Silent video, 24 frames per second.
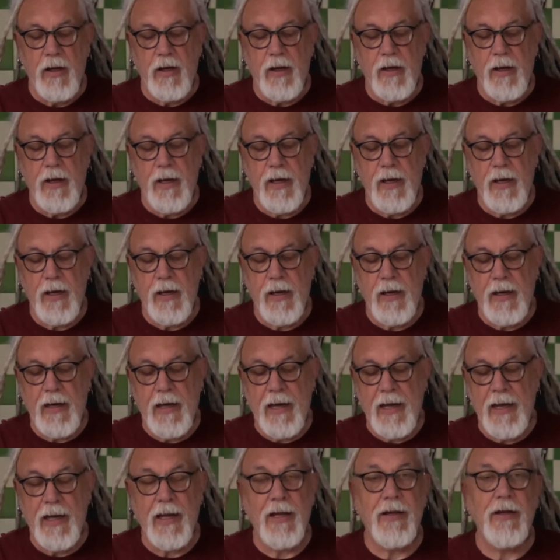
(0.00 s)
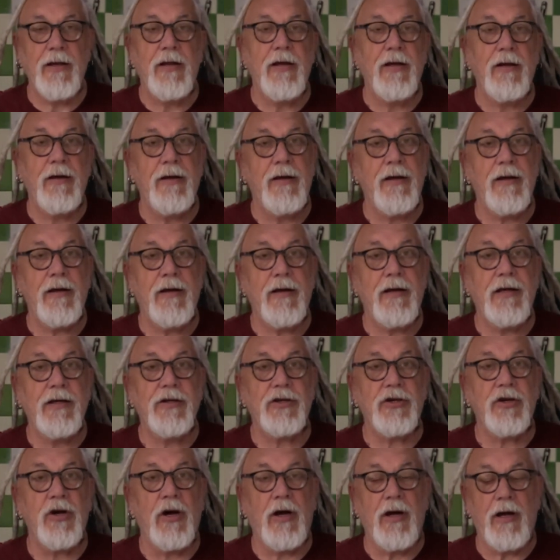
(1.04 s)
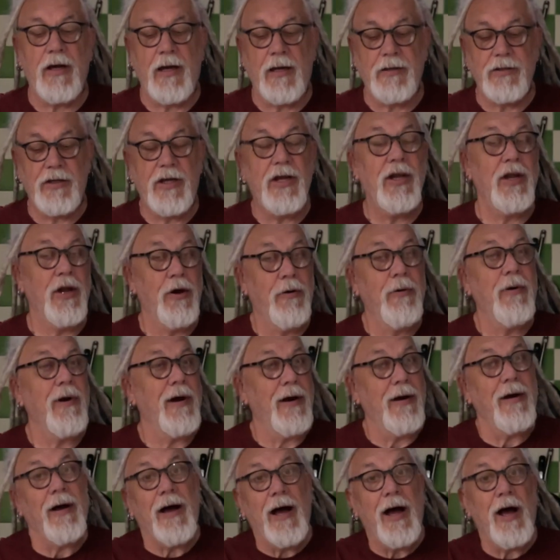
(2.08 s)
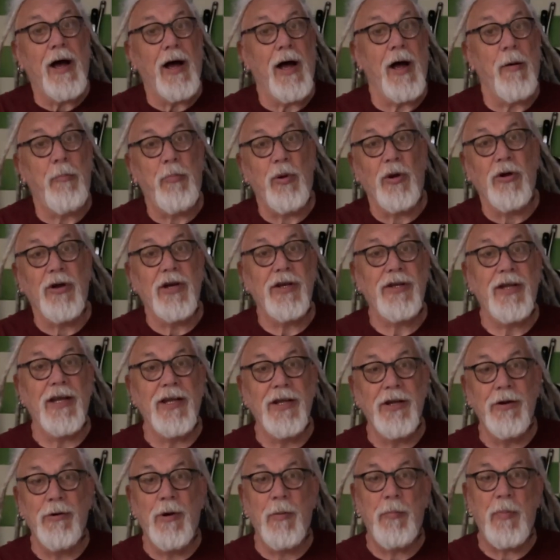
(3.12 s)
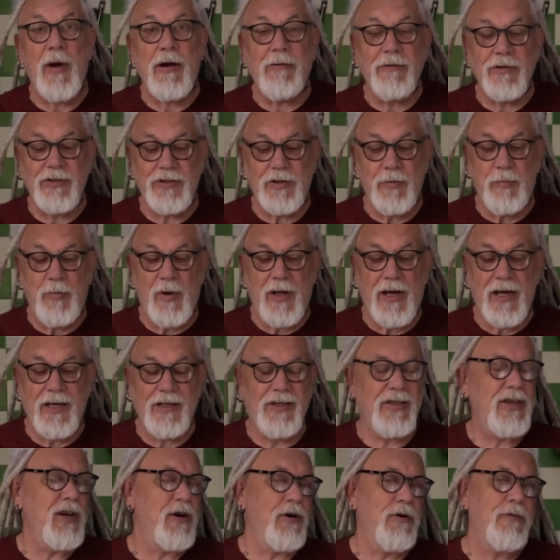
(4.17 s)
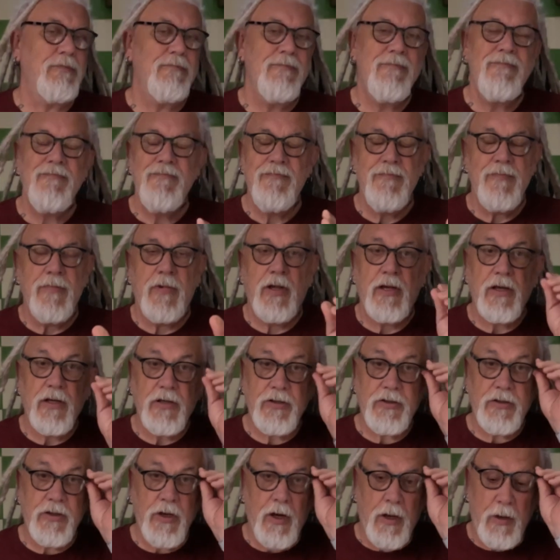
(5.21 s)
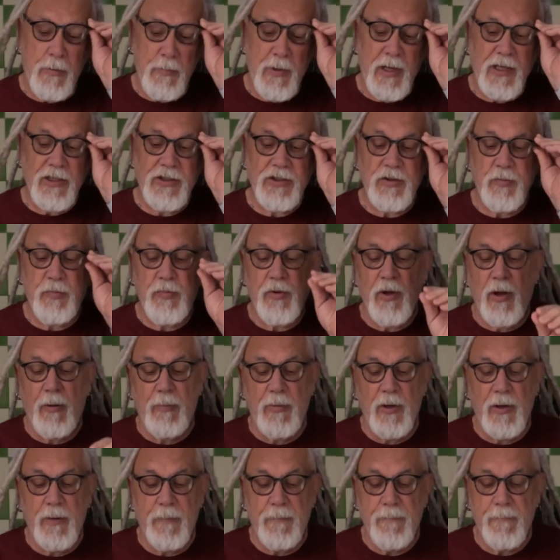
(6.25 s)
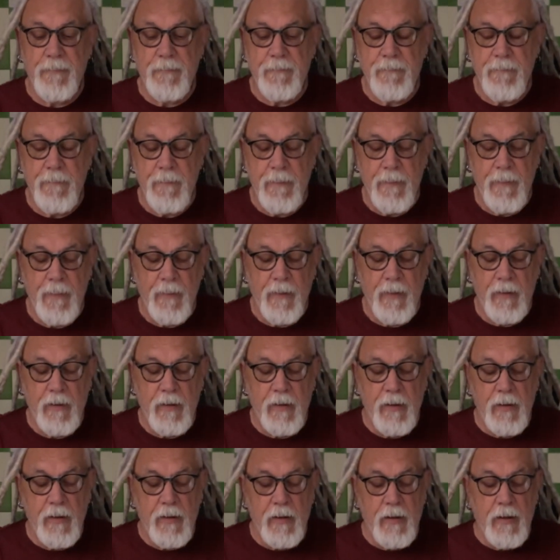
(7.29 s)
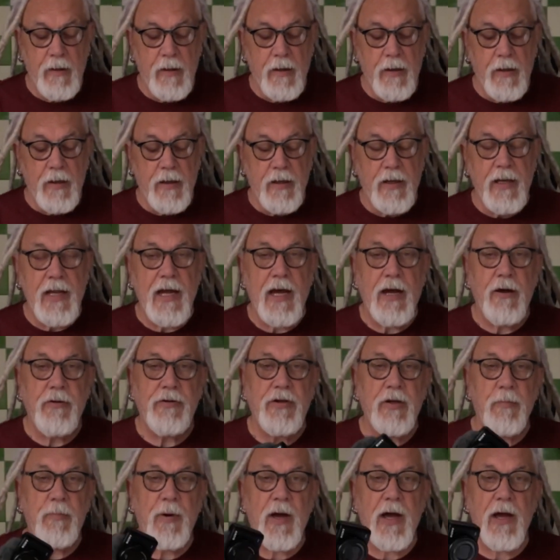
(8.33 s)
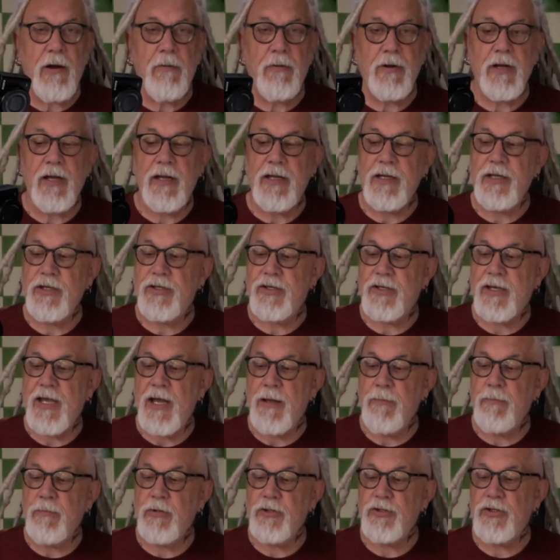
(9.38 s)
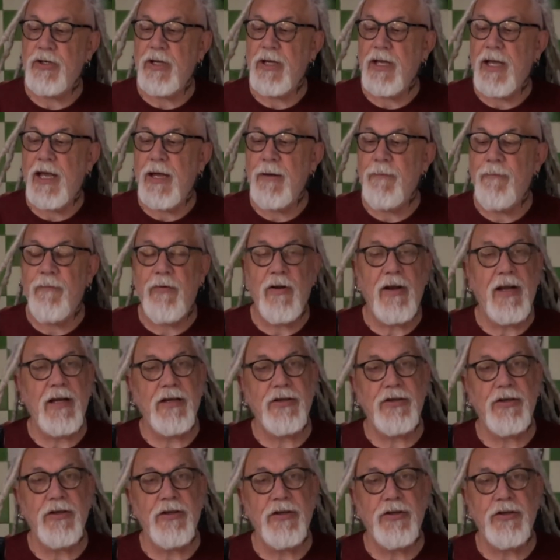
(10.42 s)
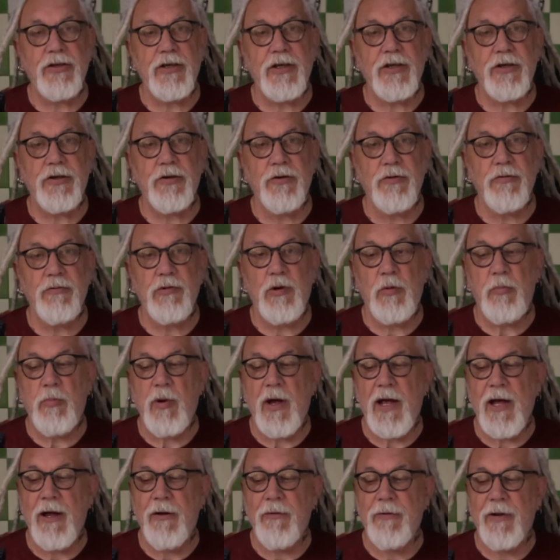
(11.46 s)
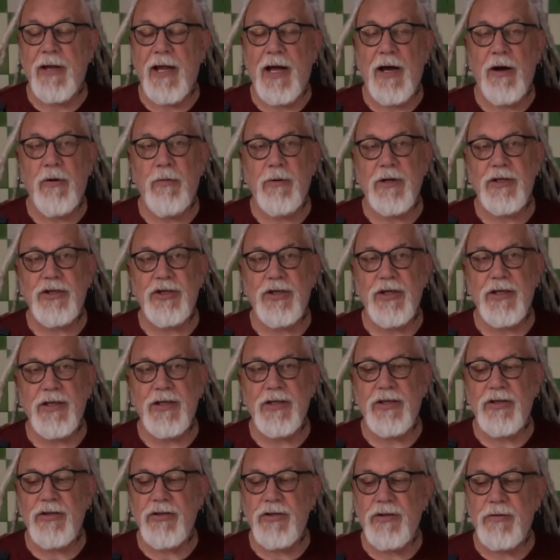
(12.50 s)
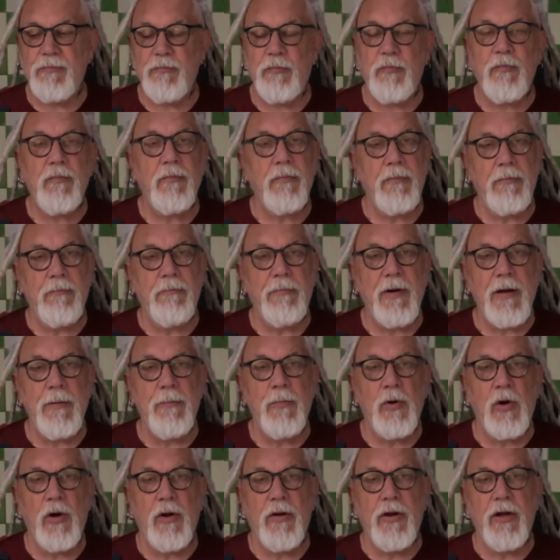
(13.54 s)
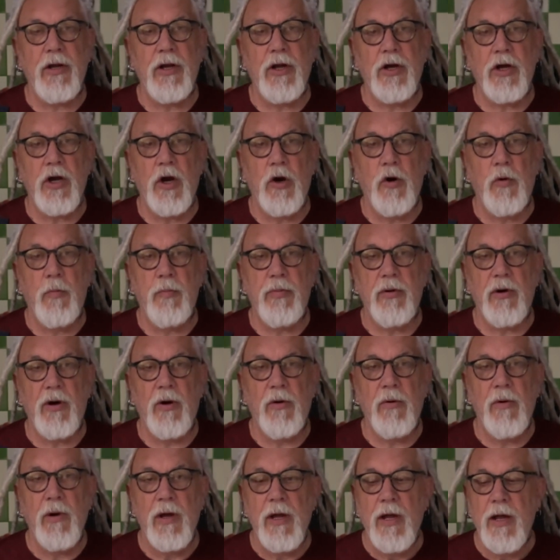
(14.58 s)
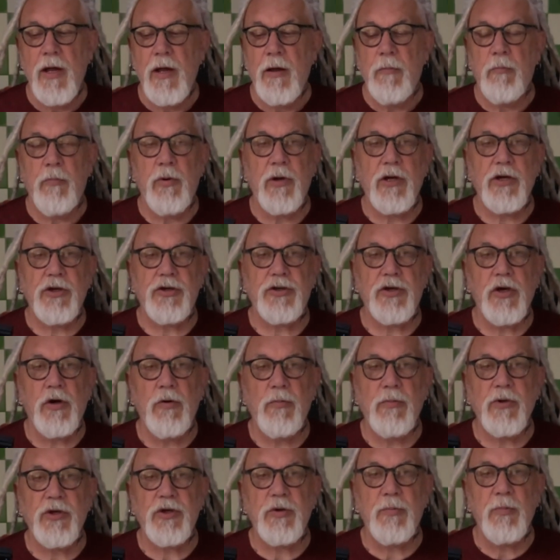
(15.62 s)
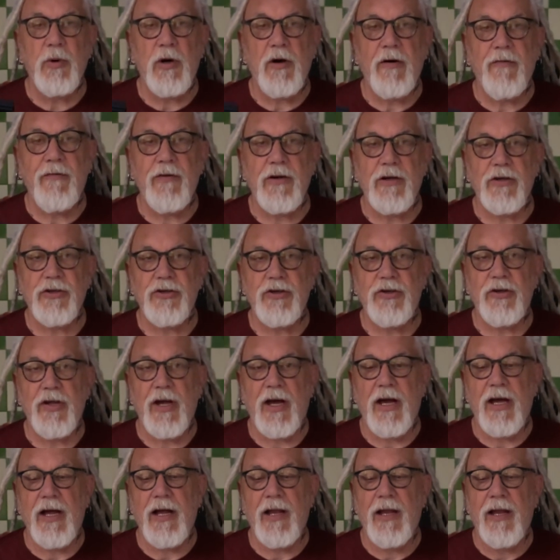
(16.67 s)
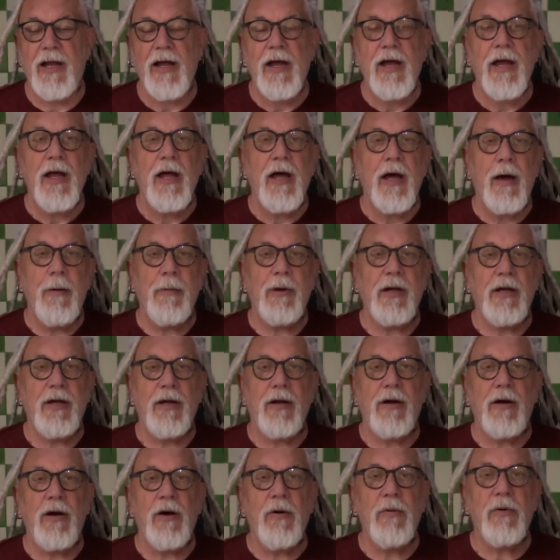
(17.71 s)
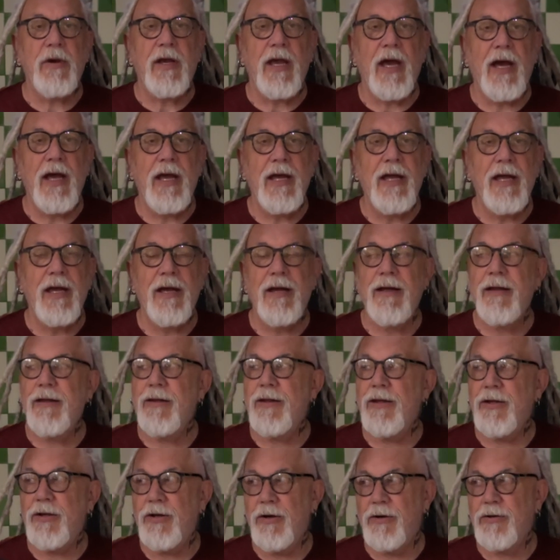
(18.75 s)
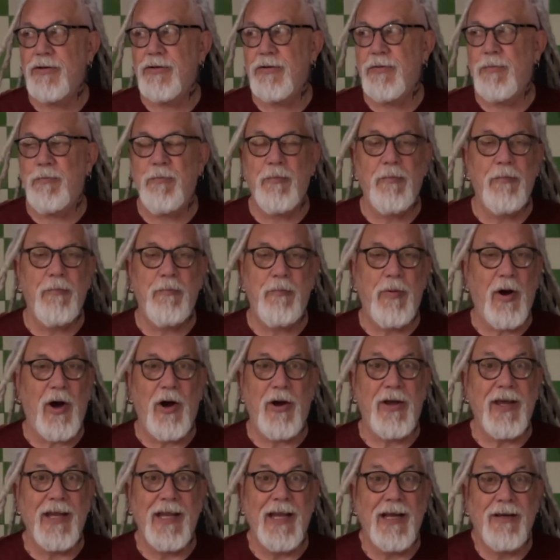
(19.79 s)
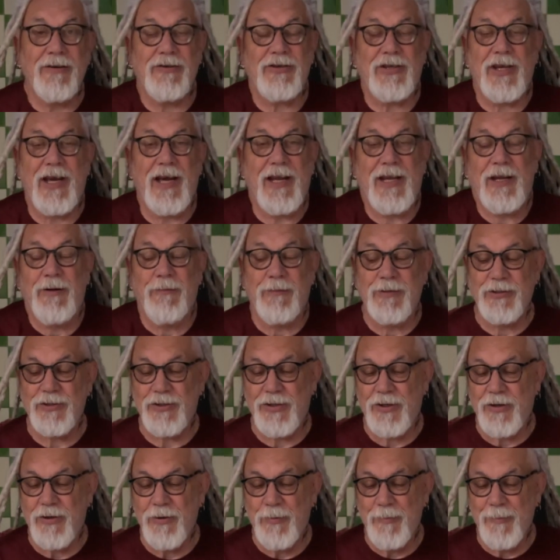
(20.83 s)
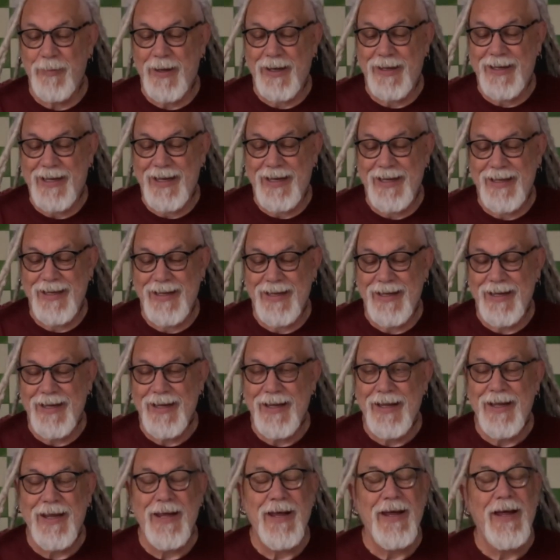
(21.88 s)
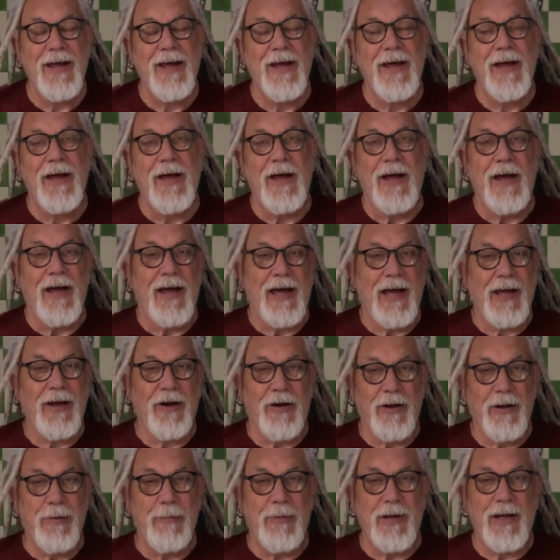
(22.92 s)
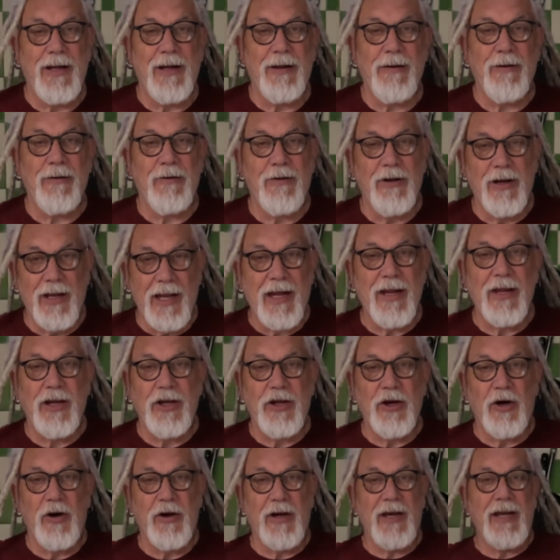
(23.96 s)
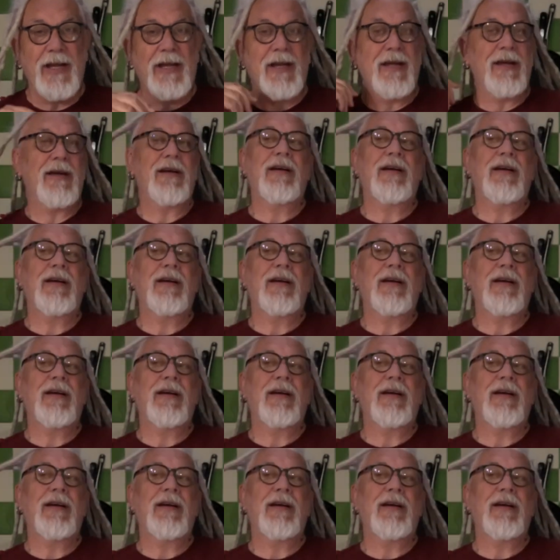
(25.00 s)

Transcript: and it's got, you know, I plug it into a power supply, so it's not a major problem. Now, to buy one of these cameras, you can get them for less than £600 now, which is a bit more than a GoPro, but it's so much more versatile. I mean, okay, the dog's barking outside, it wants to come back in. Hang on a minute, I'm going to let the dog in.